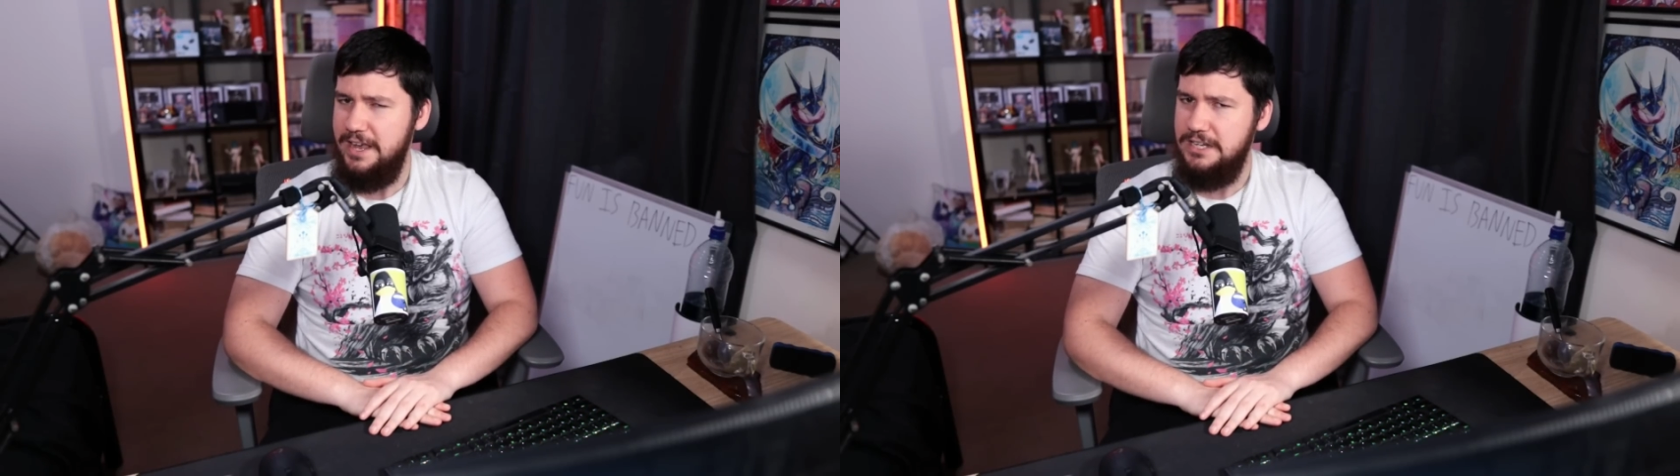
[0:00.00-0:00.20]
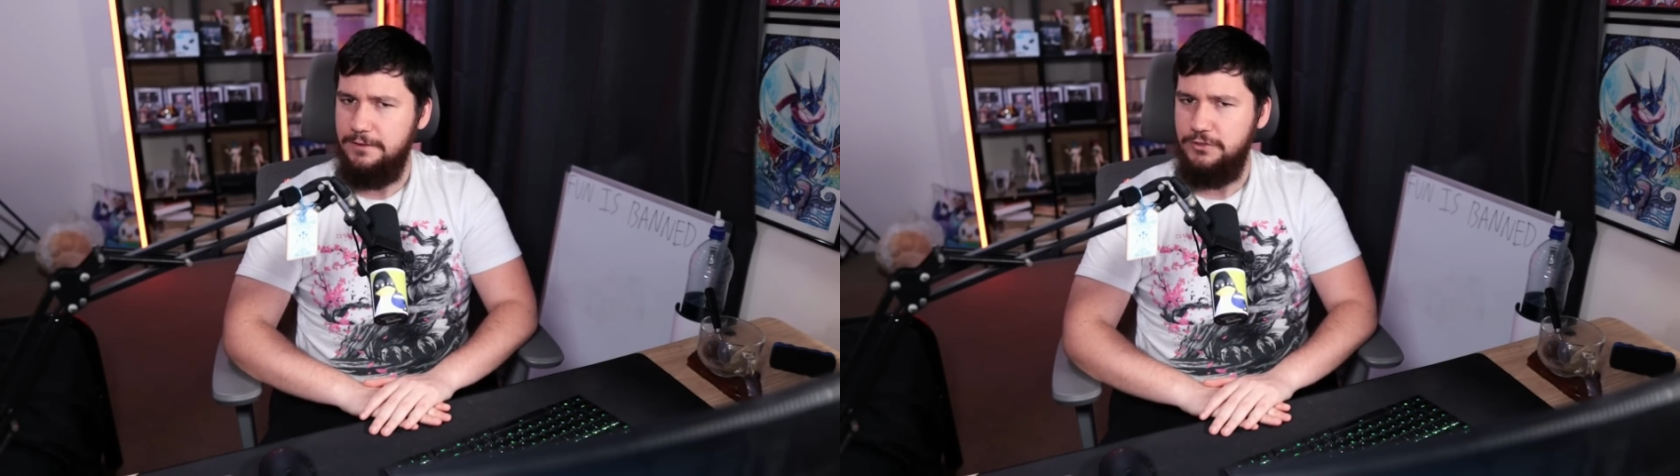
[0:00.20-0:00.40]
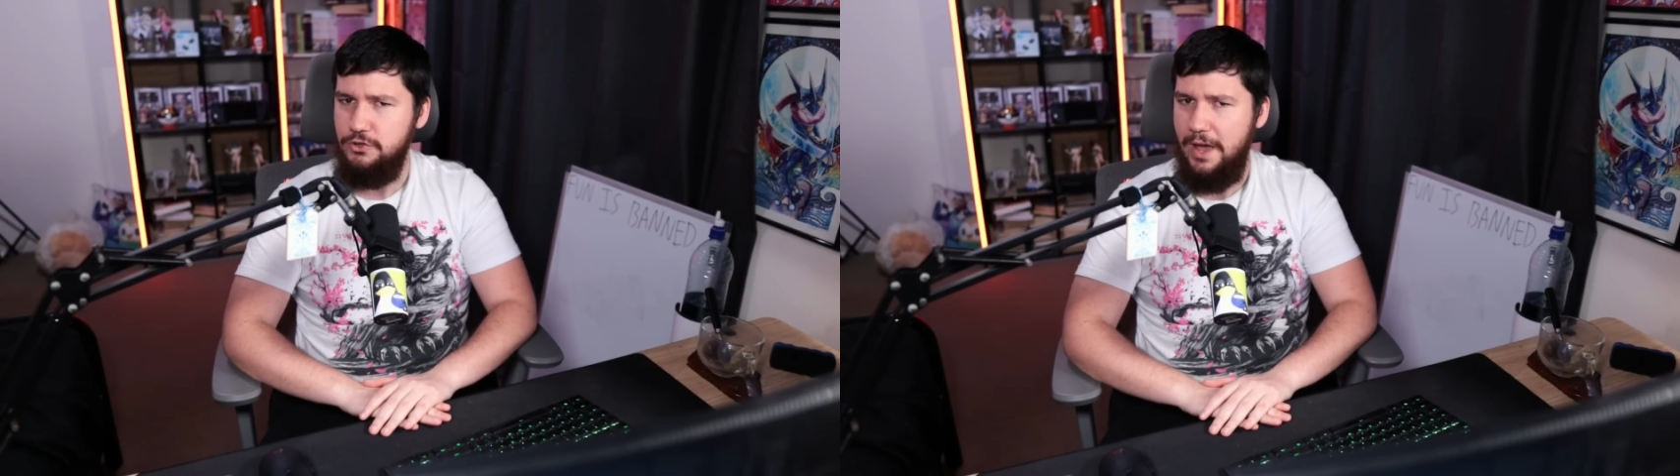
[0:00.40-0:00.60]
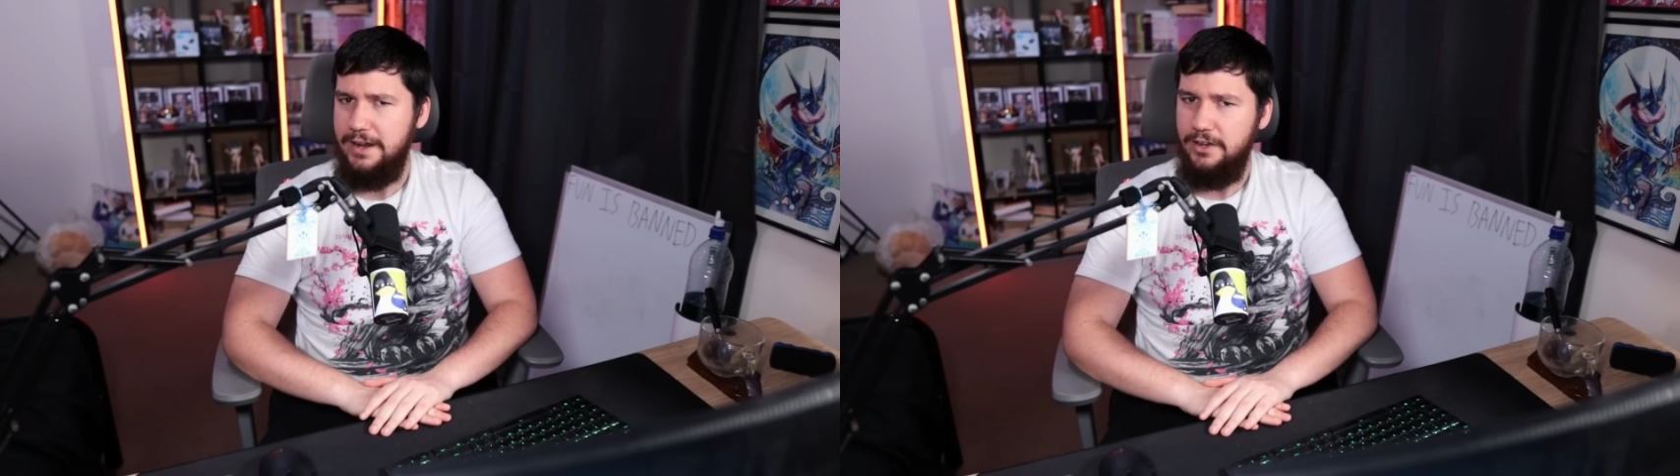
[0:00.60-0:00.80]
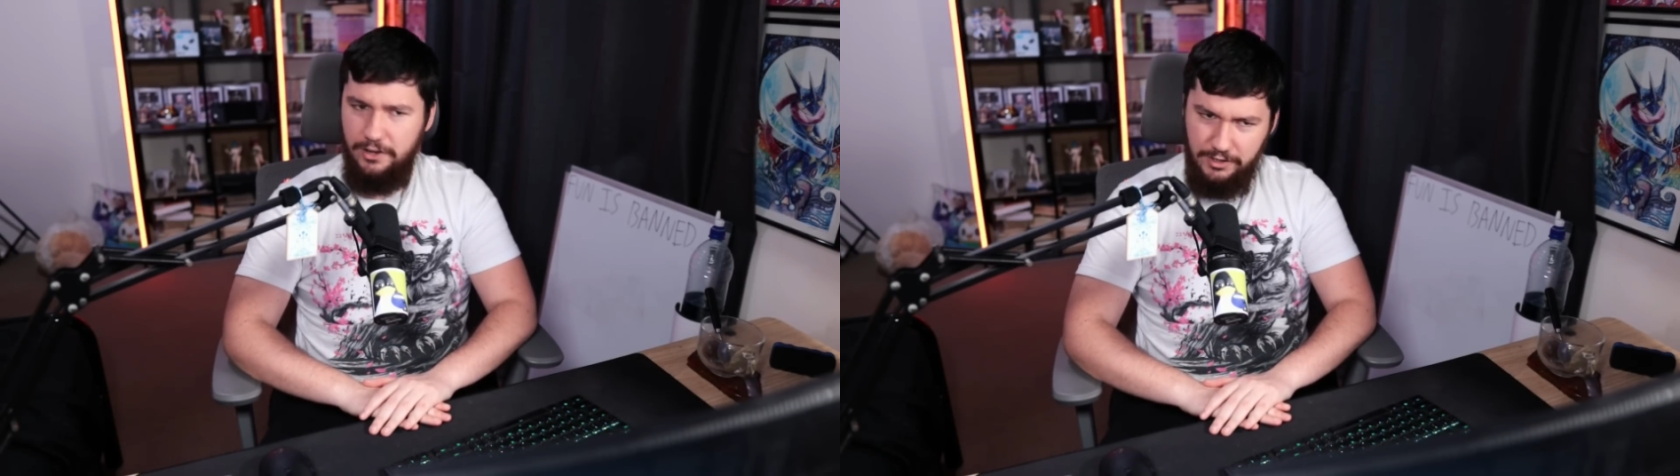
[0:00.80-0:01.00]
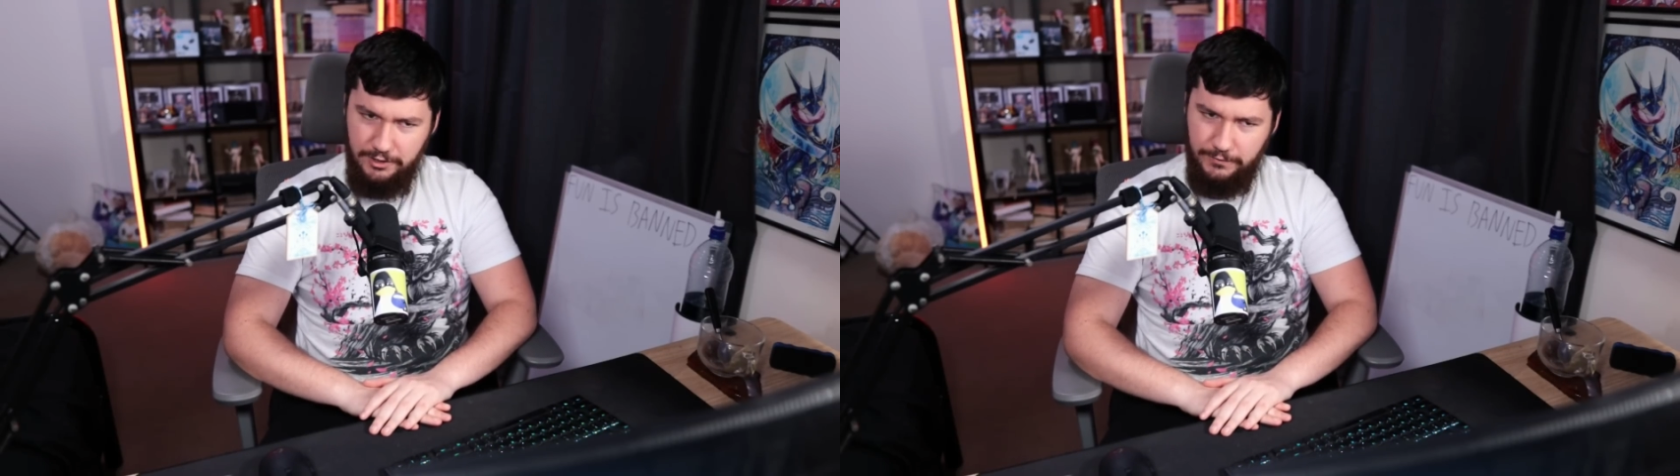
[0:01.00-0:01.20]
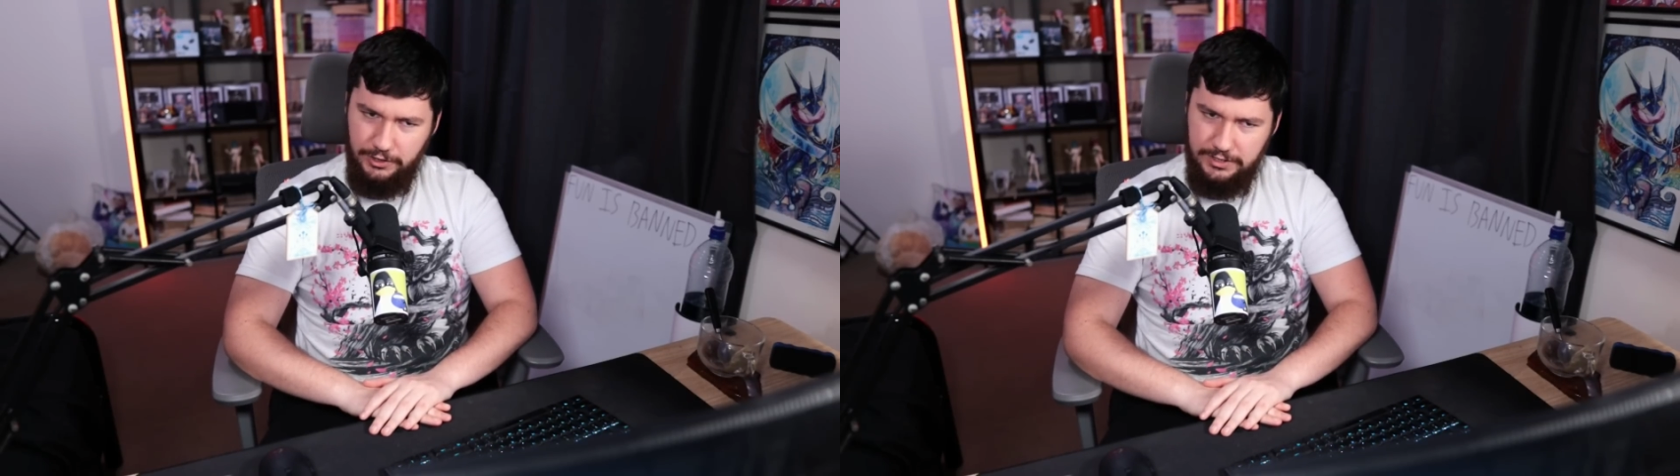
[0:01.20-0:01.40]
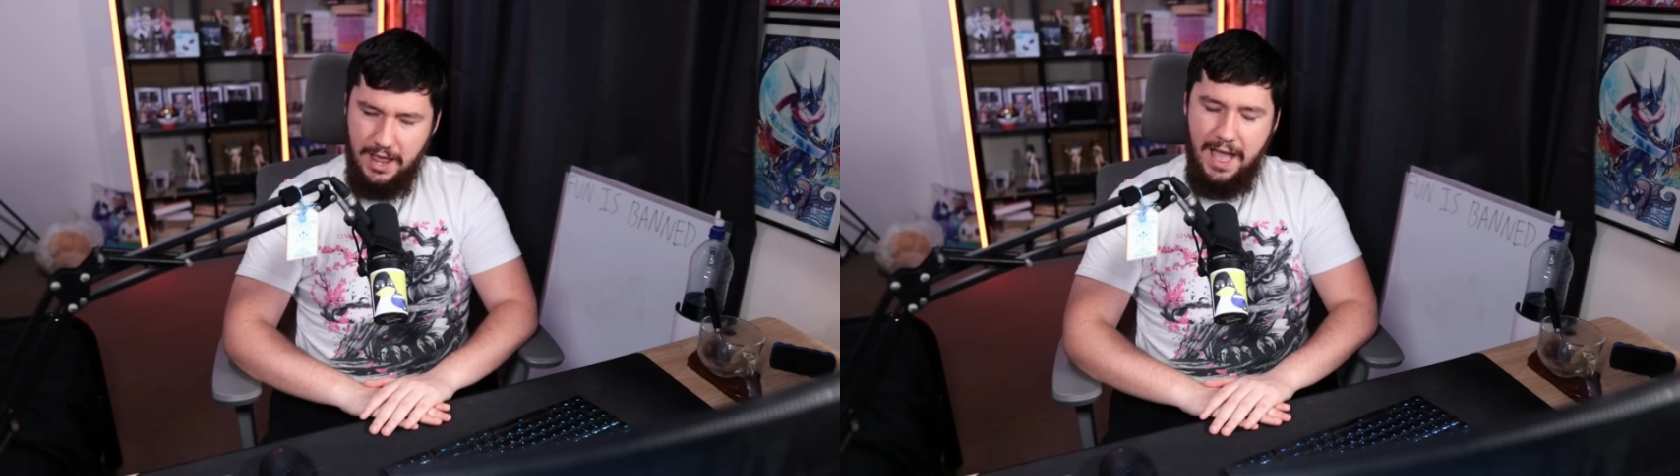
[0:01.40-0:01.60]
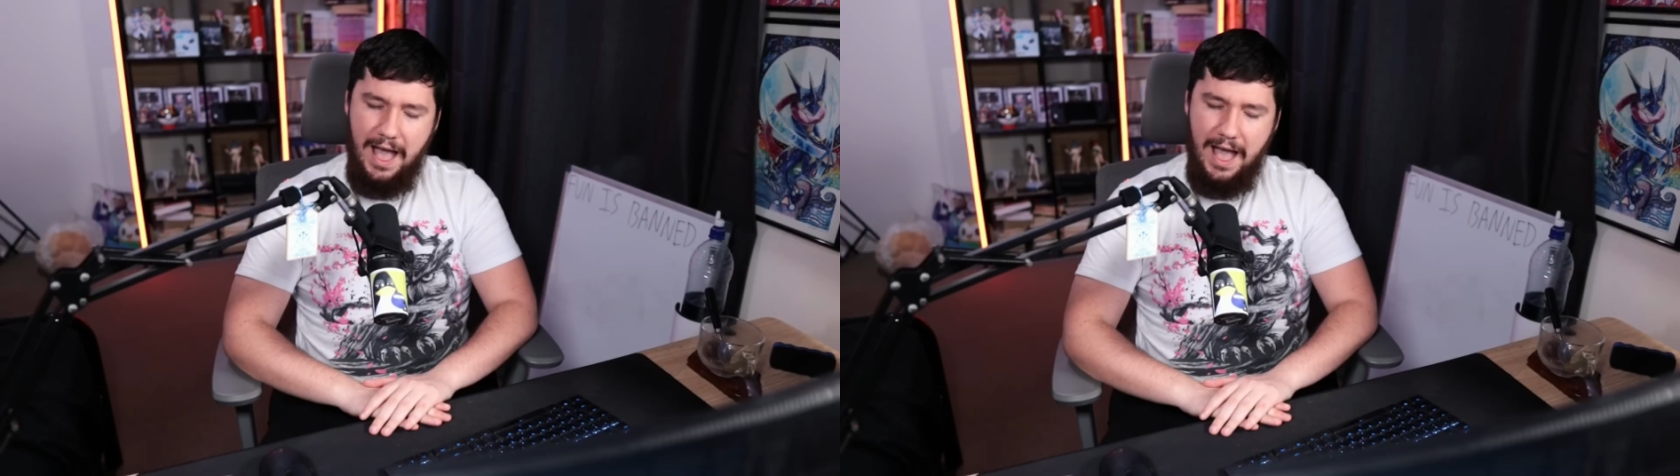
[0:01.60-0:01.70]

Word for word: any of you had heard of it,